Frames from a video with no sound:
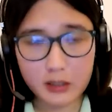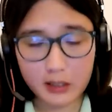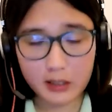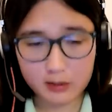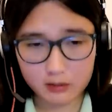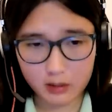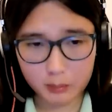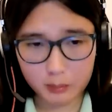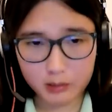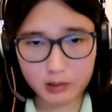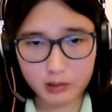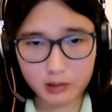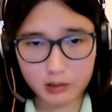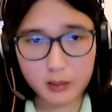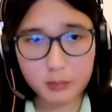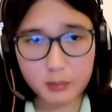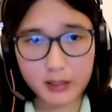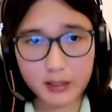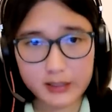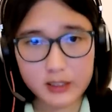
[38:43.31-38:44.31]
reported
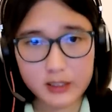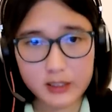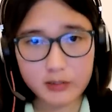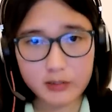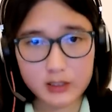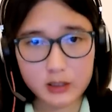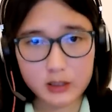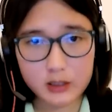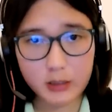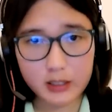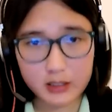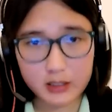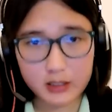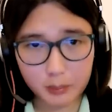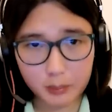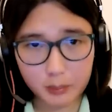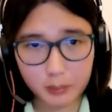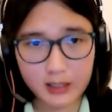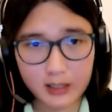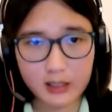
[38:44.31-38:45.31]
bias towards the
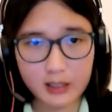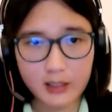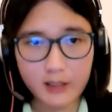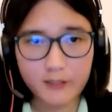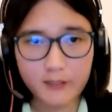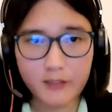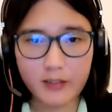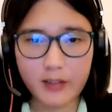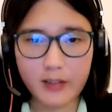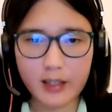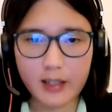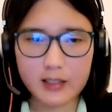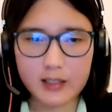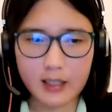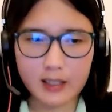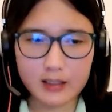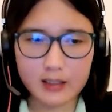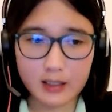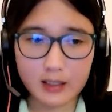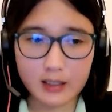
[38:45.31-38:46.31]
BJP, I,
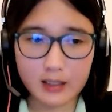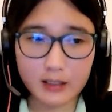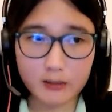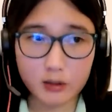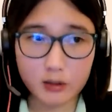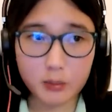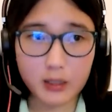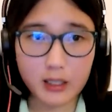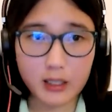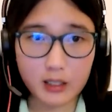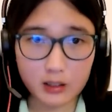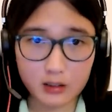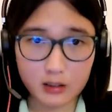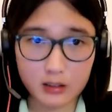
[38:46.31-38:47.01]
I think that to be